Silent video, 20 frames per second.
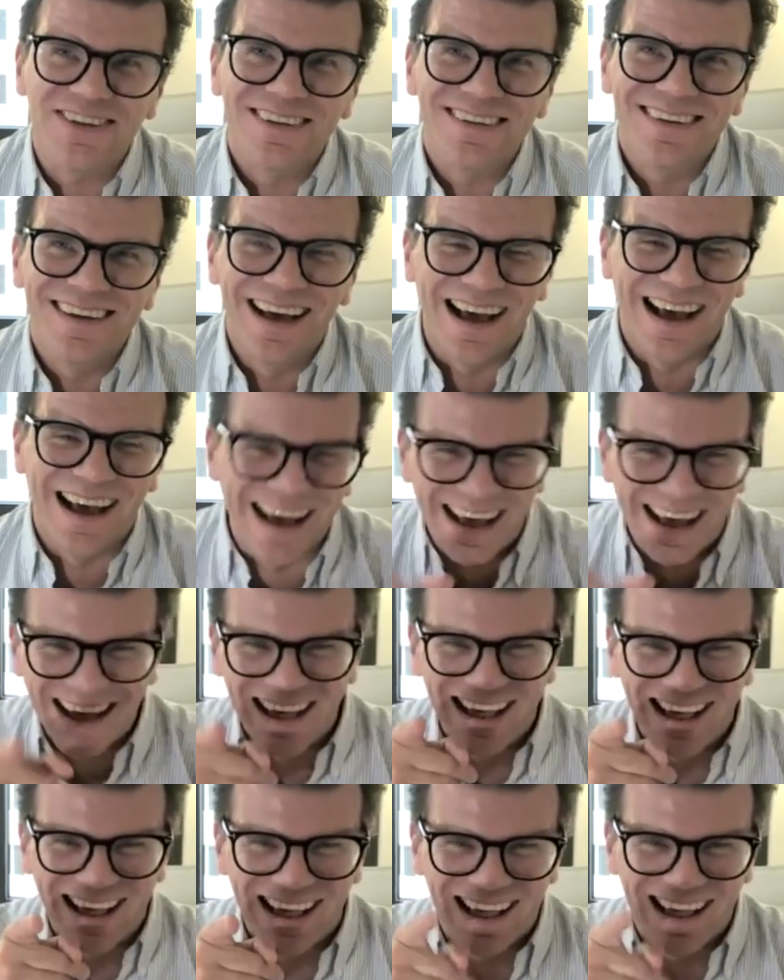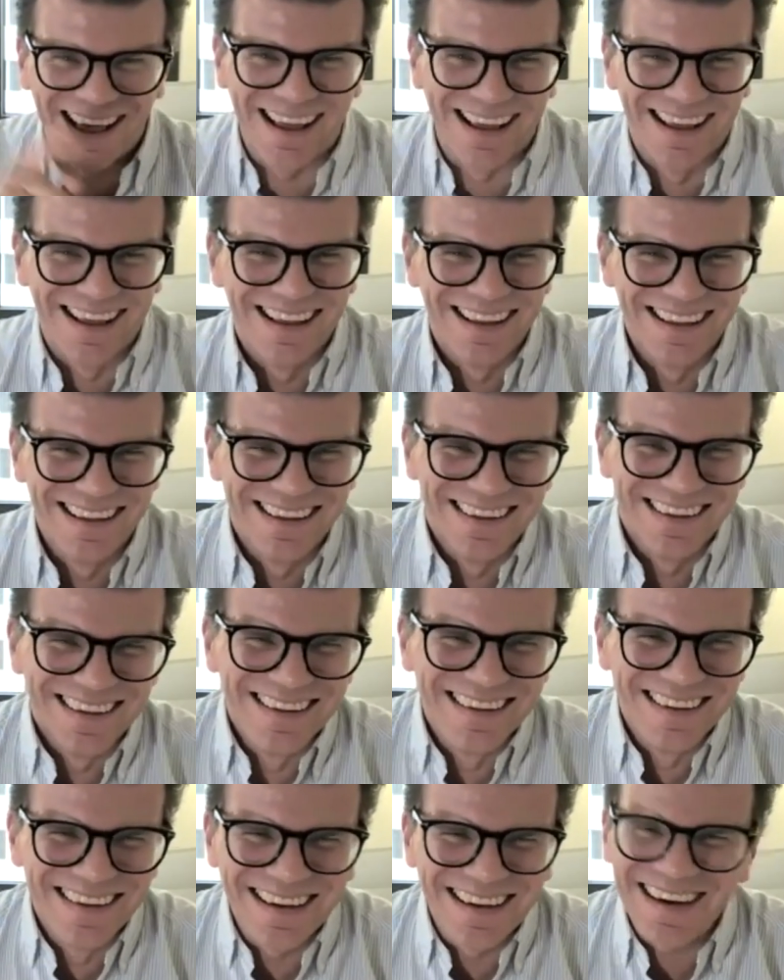A little bit. Well, you're an
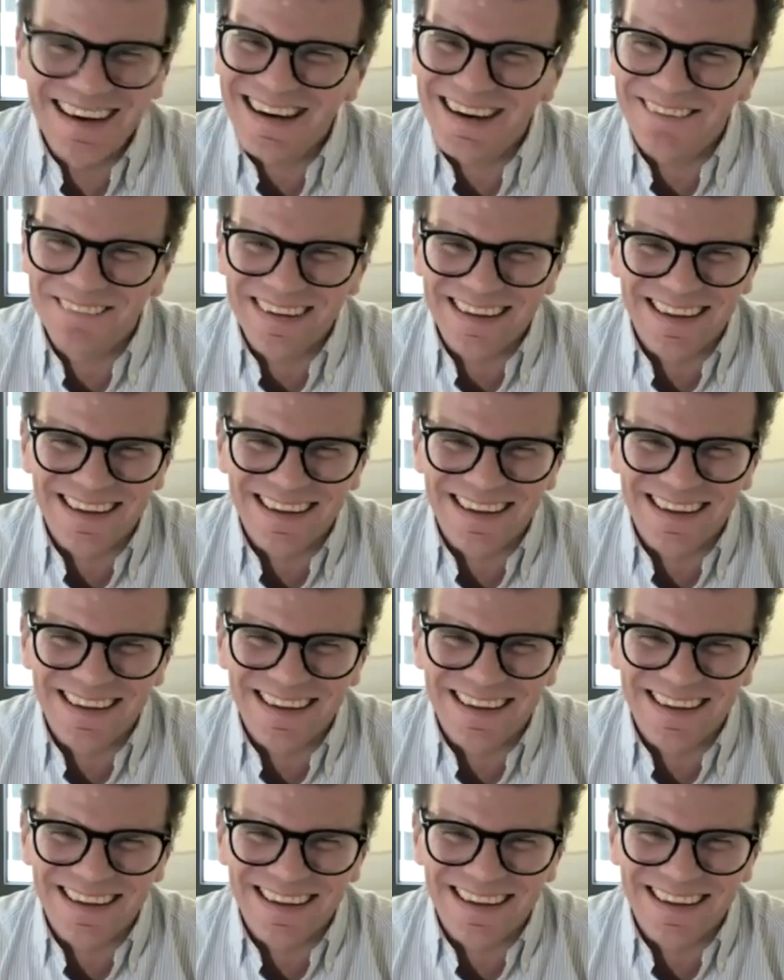interesting guy.